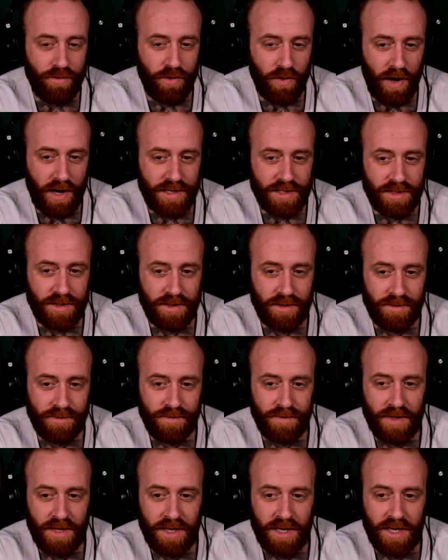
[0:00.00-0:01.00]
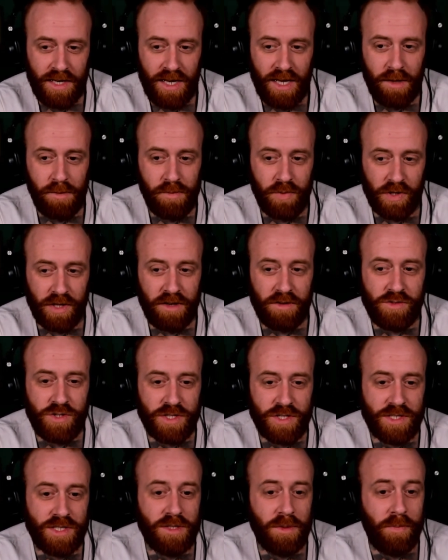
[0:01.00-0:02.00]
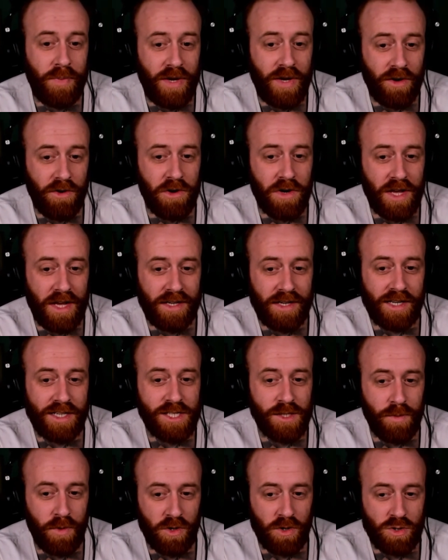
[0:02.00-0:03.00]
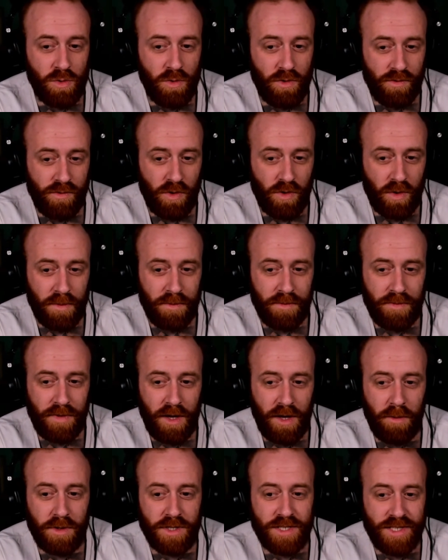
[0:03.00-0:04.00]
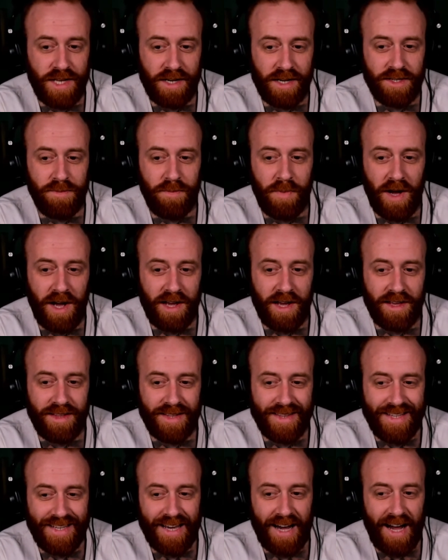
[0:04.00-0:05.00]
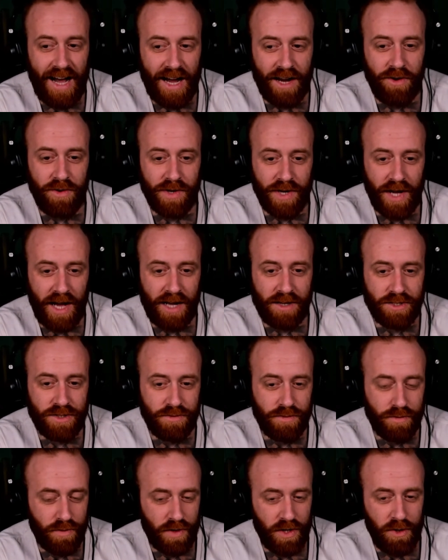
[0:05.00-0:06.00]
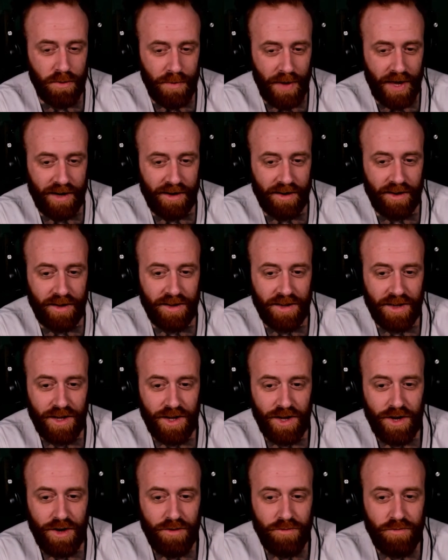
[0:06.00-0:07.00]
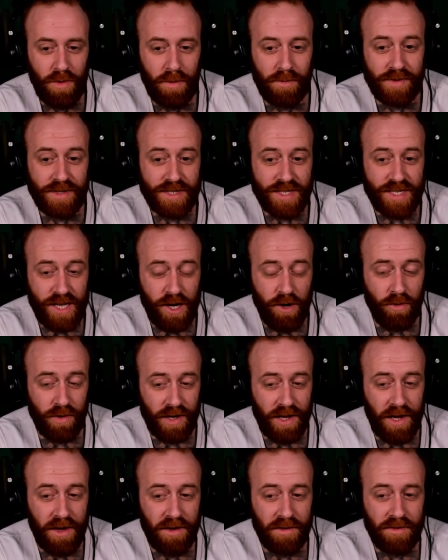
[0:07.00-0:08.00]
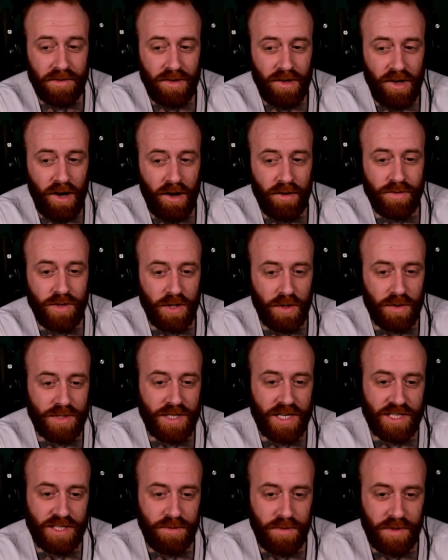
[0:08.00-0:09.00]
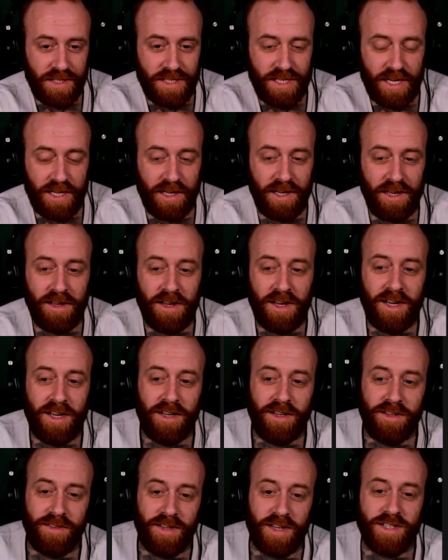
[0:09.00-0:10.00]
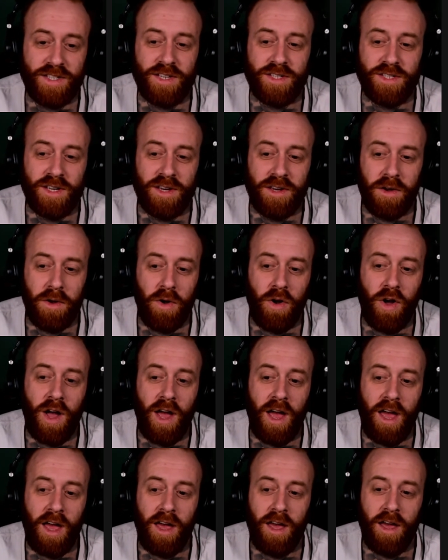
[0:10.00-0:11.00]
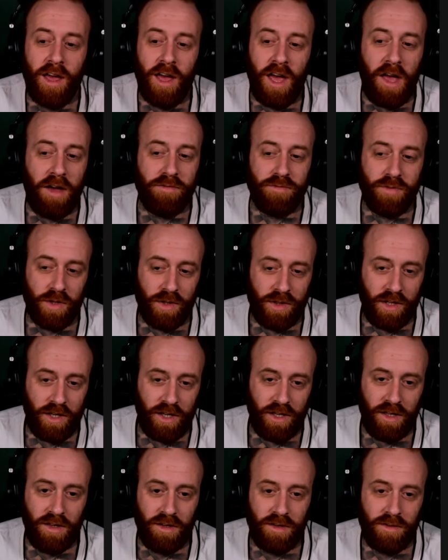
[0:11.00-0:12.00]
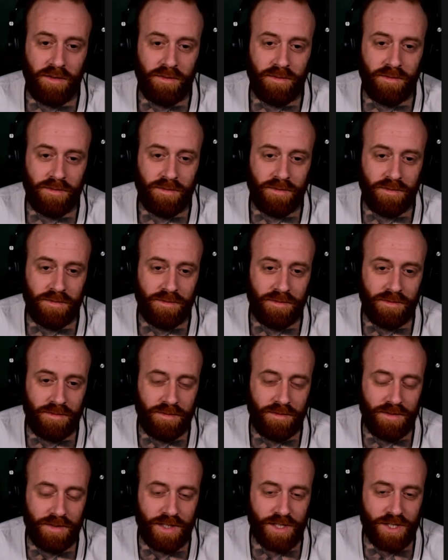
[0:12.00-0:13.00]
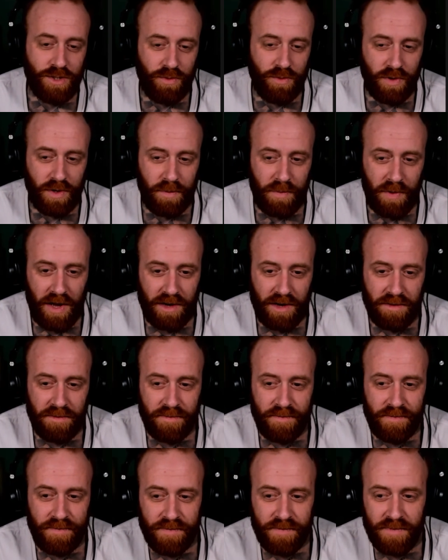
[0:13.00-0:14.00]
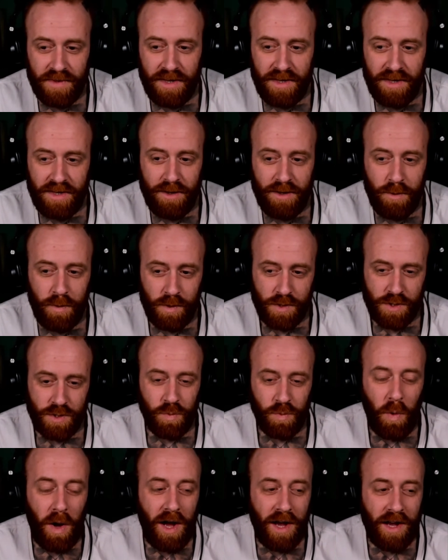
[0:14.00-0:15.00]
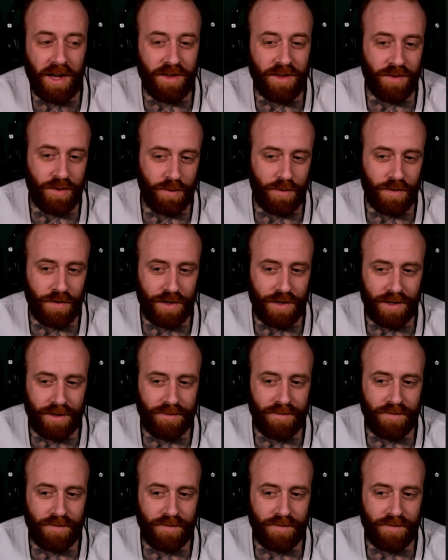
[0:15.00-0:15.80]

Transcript: Christ. He believed Jesus appeared in a spiritual form and was sent by the higher God to free humanity from the tyranny of the Old Testament deity. This is heavily disagreed upon, which is why I included it.